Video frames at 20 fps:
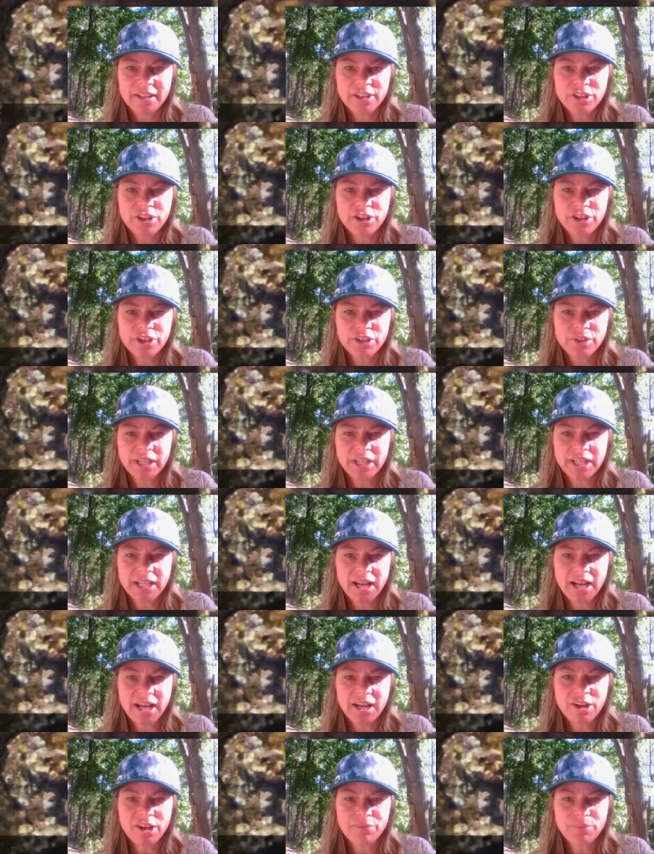You know, you could
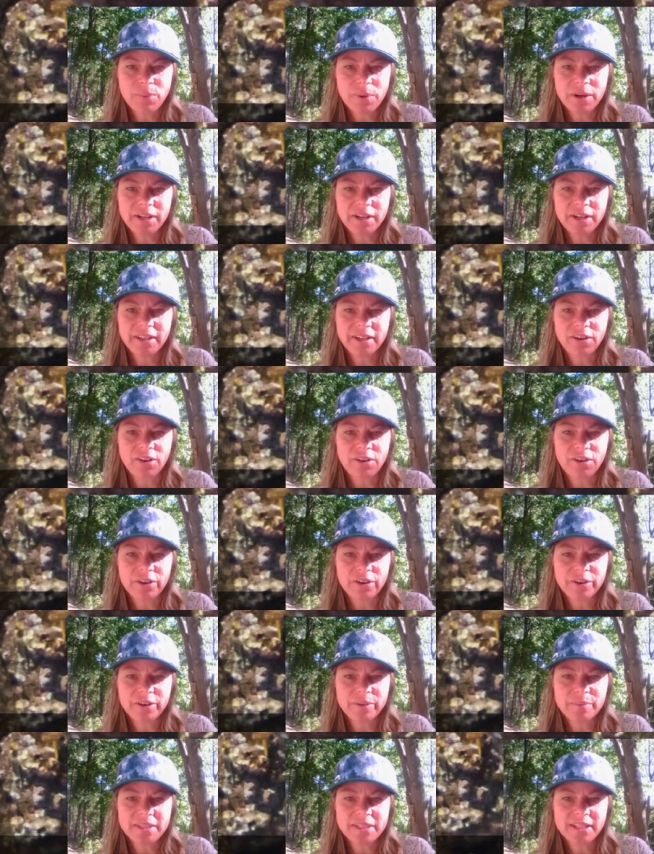cut off one of their
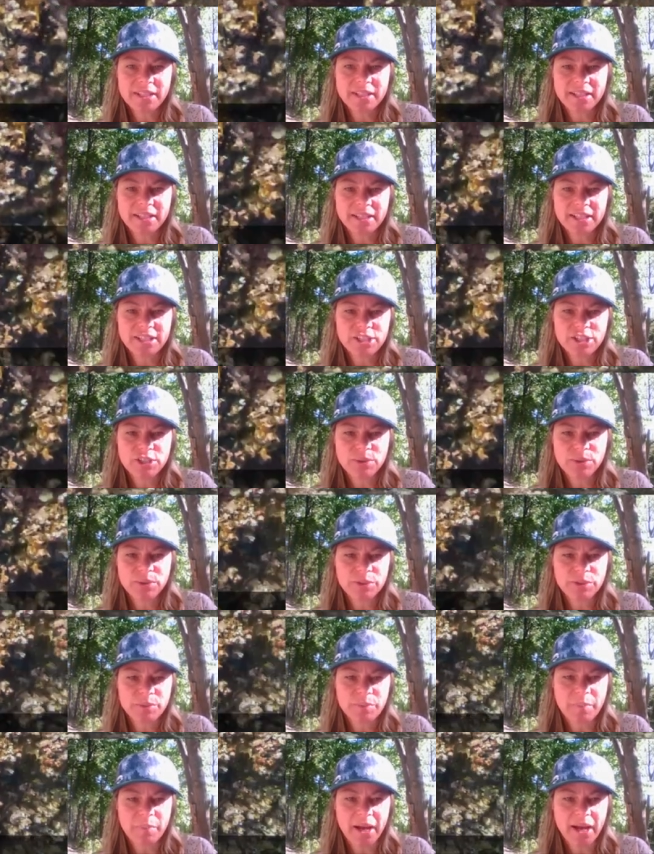arms and then it just
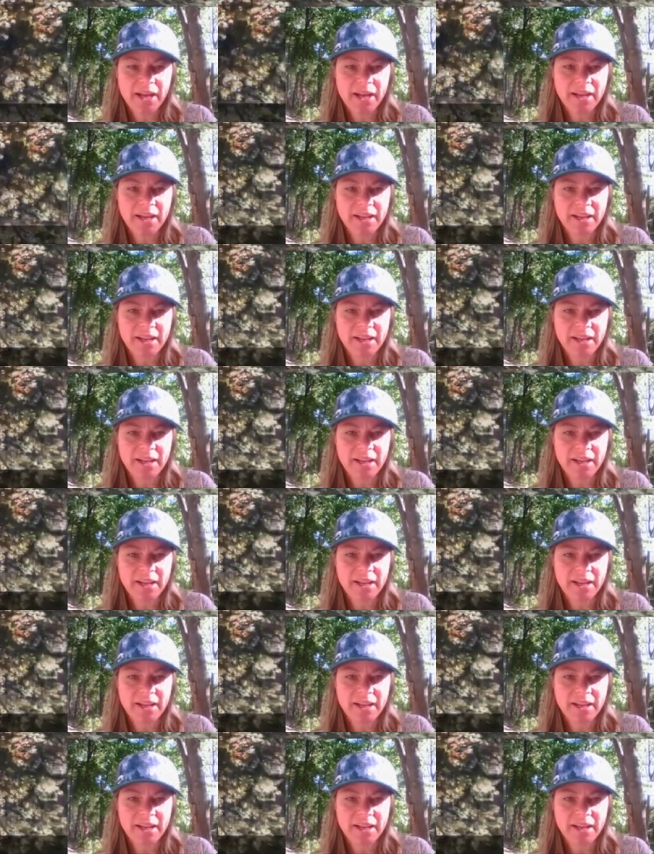grows back,